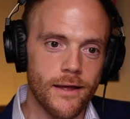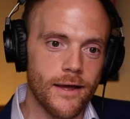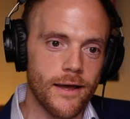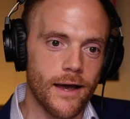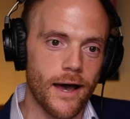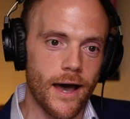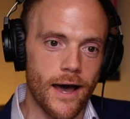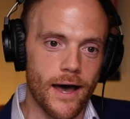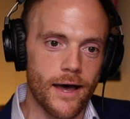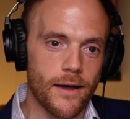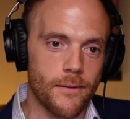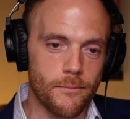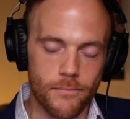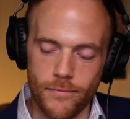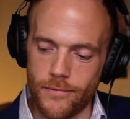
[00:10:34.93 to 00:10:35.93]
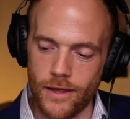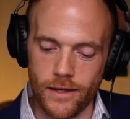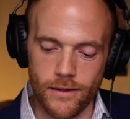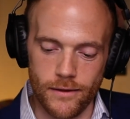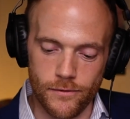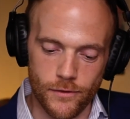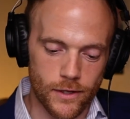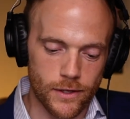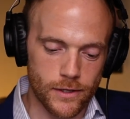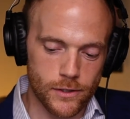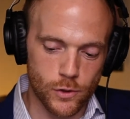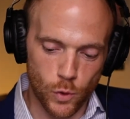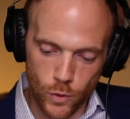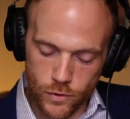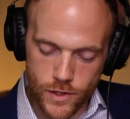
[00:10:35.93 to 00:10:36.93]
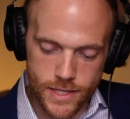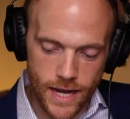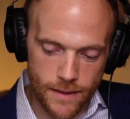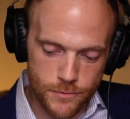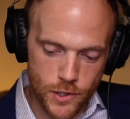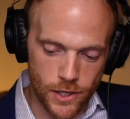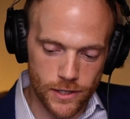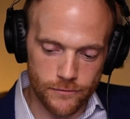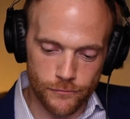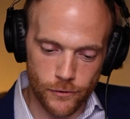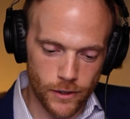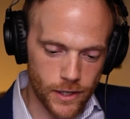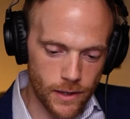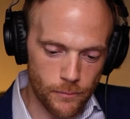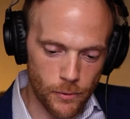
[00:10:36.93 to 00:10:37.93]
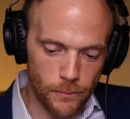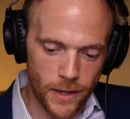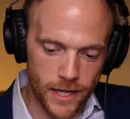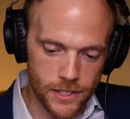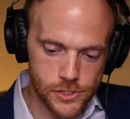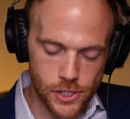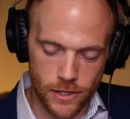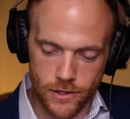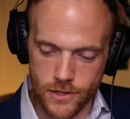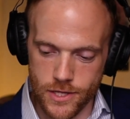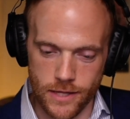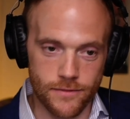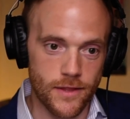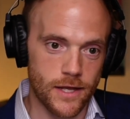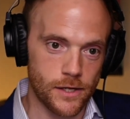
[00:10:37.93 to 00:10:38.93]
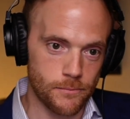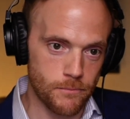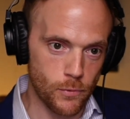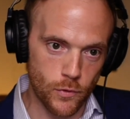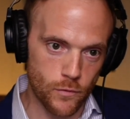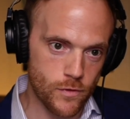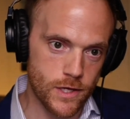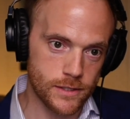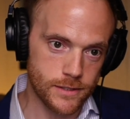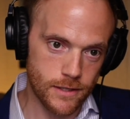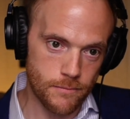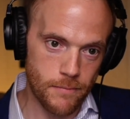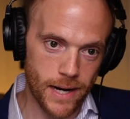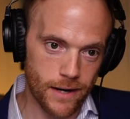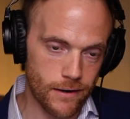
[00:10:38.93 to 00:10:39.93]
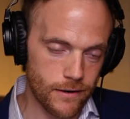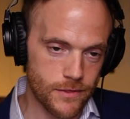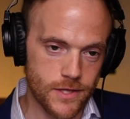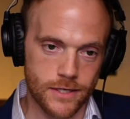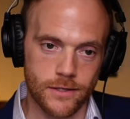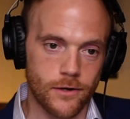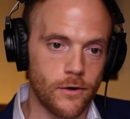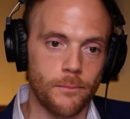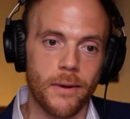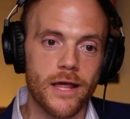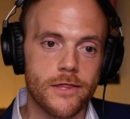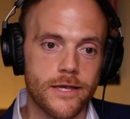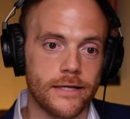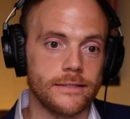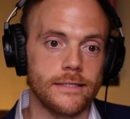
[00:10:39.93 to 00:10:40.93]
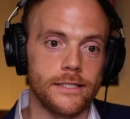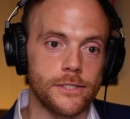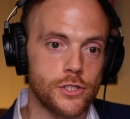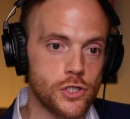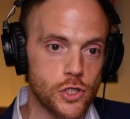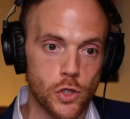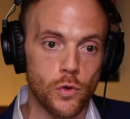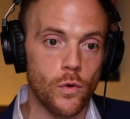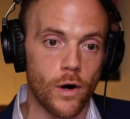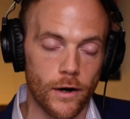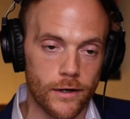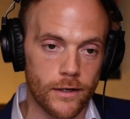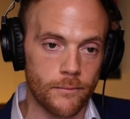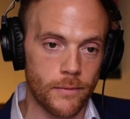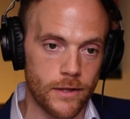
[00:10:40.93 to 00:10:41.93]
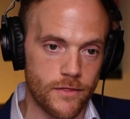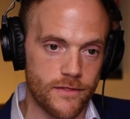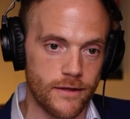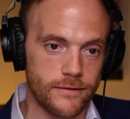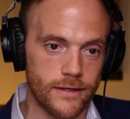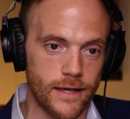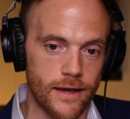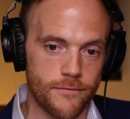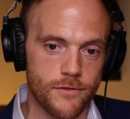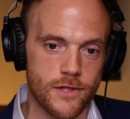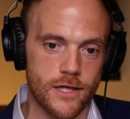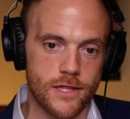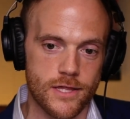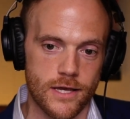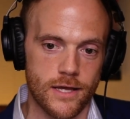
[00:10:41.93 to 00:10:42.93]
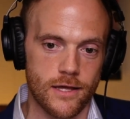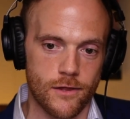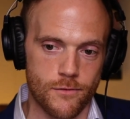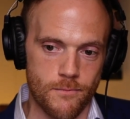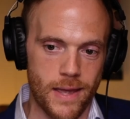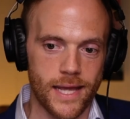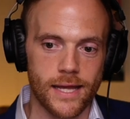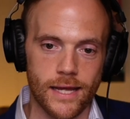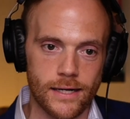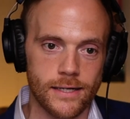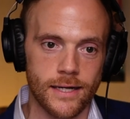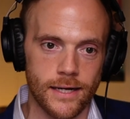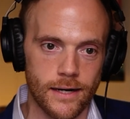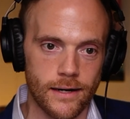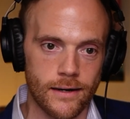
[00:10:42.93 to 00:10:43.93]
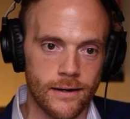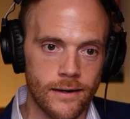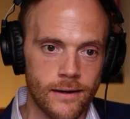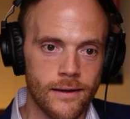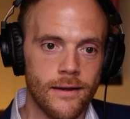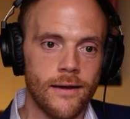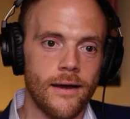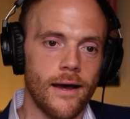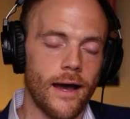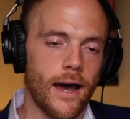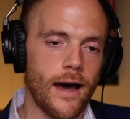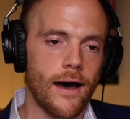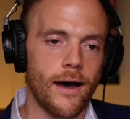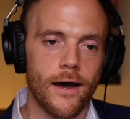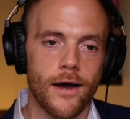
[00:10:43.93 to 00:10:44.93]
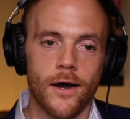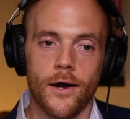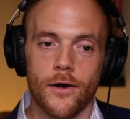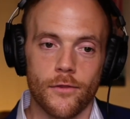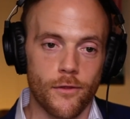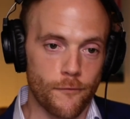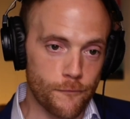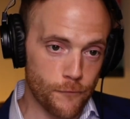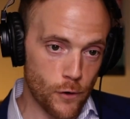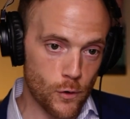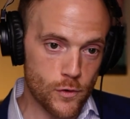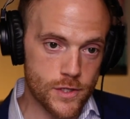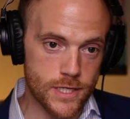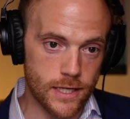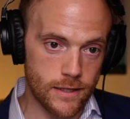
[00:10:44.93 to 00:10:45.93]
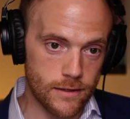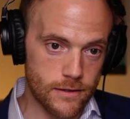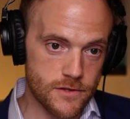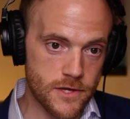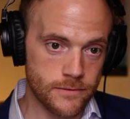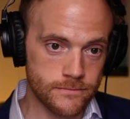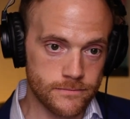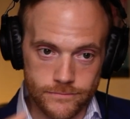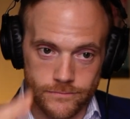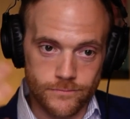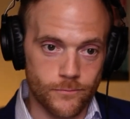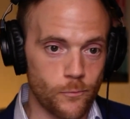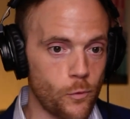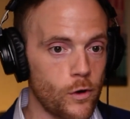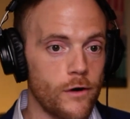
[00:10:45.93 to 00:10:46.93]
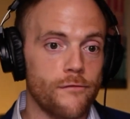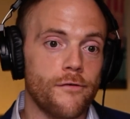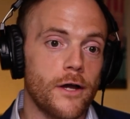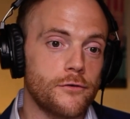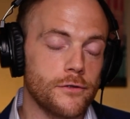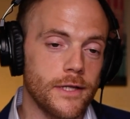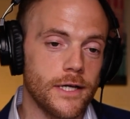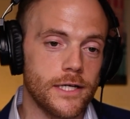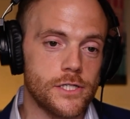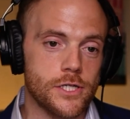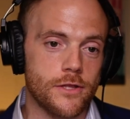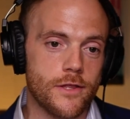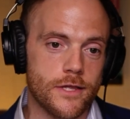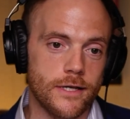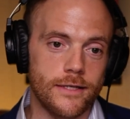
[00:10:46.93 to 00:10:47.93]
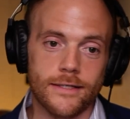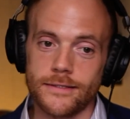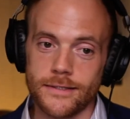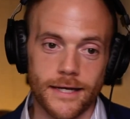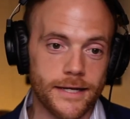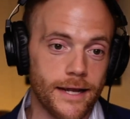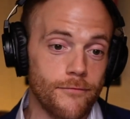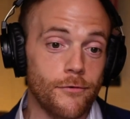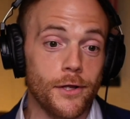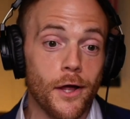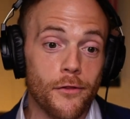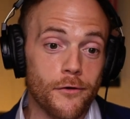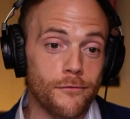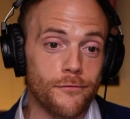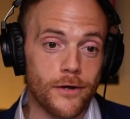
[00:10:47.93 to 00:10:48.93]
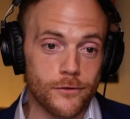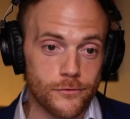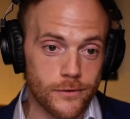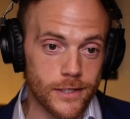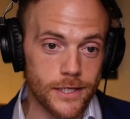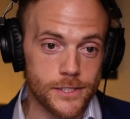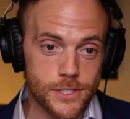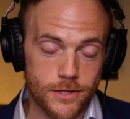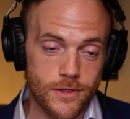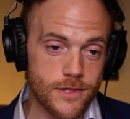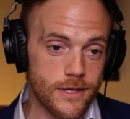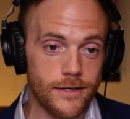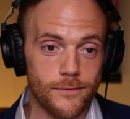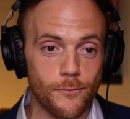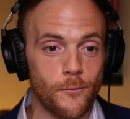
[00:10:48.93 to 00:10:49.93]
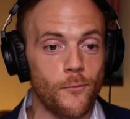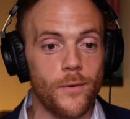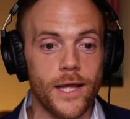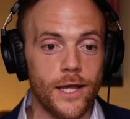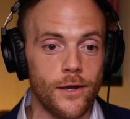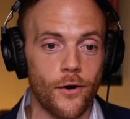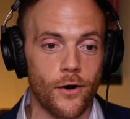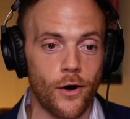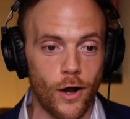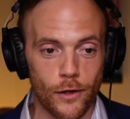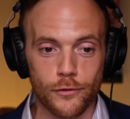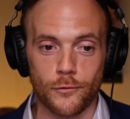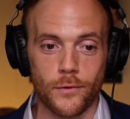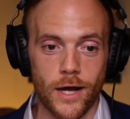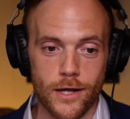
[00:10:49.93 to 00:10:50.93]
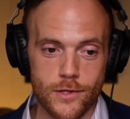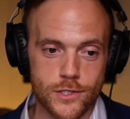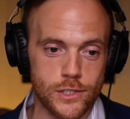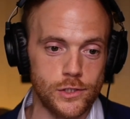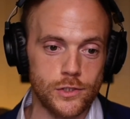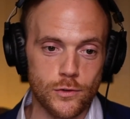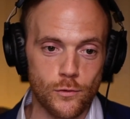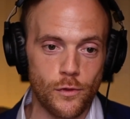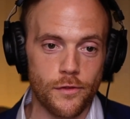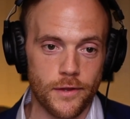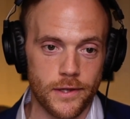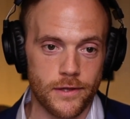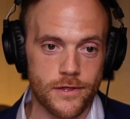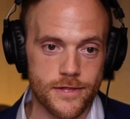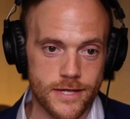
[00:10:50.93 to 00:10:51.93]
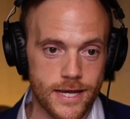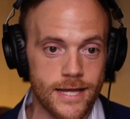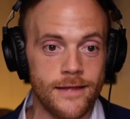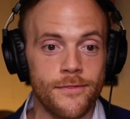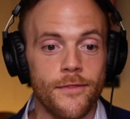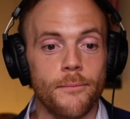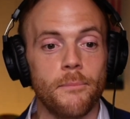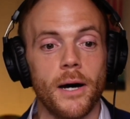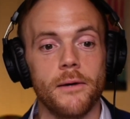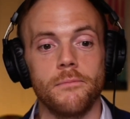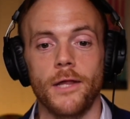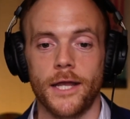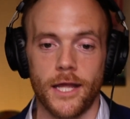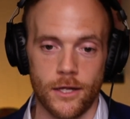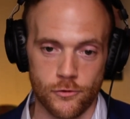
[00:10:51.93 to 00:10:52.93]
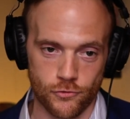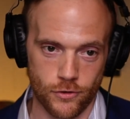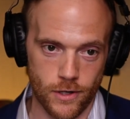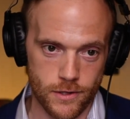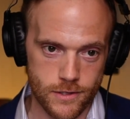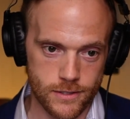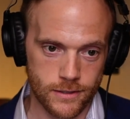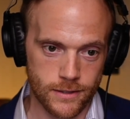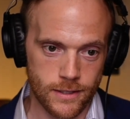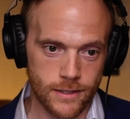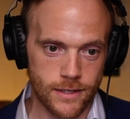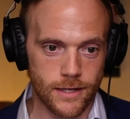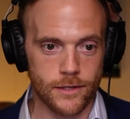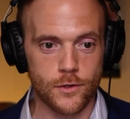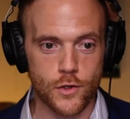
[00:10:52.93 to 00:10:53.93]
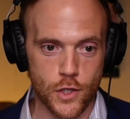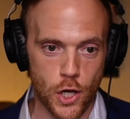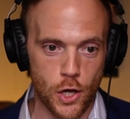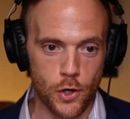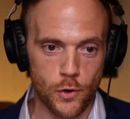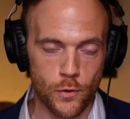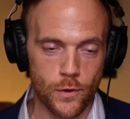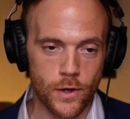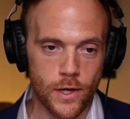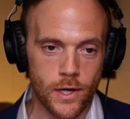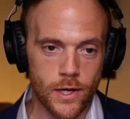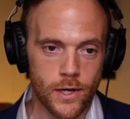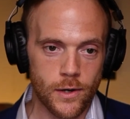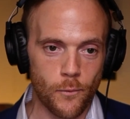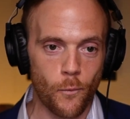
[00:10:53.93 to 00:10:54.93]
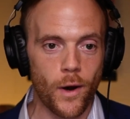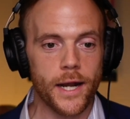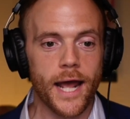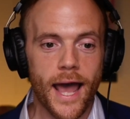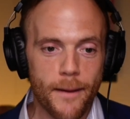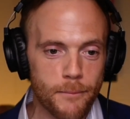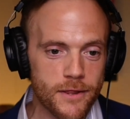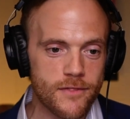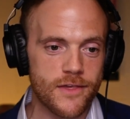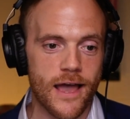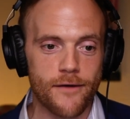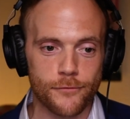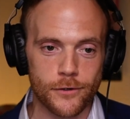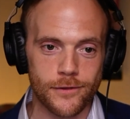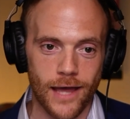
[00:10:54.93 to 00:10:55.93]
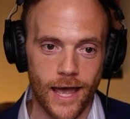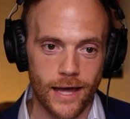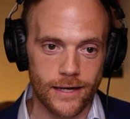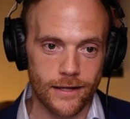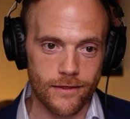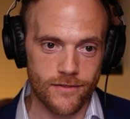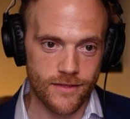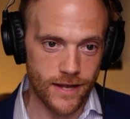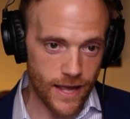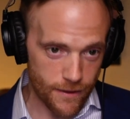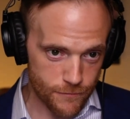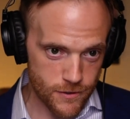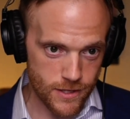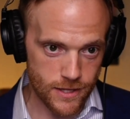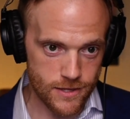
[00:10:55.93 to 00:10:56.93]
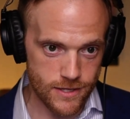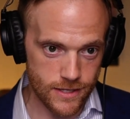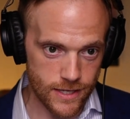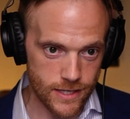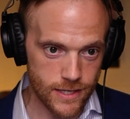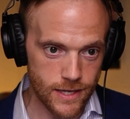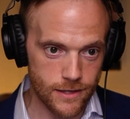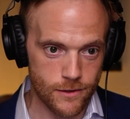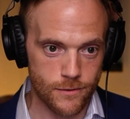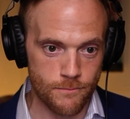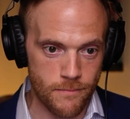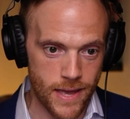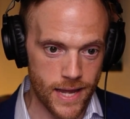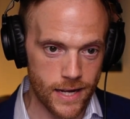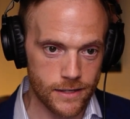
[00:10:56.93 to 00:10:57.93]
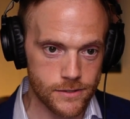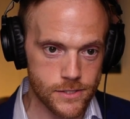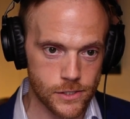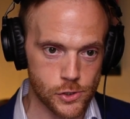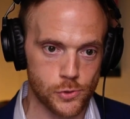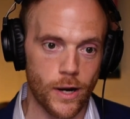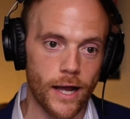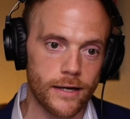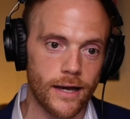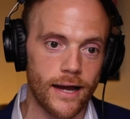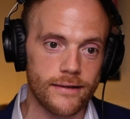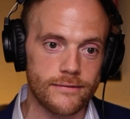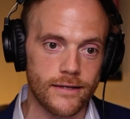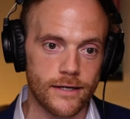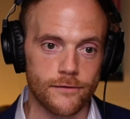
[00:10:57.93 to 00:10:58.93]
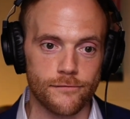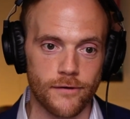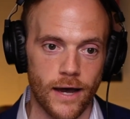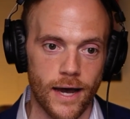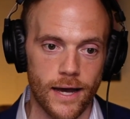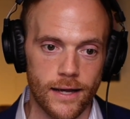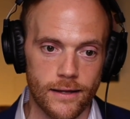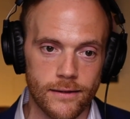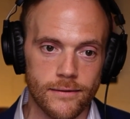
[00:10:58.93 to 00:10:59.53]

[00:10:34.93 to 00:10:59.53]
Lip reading: the court stops on it for a couple pages and then moves into the merits. And there are basically two arguments that the FCC is making here. The first is, we're a federal agency, and like every other federal agency, we are authorized to do things in the public interest. And so what happens after that is the FCC is made to try to identify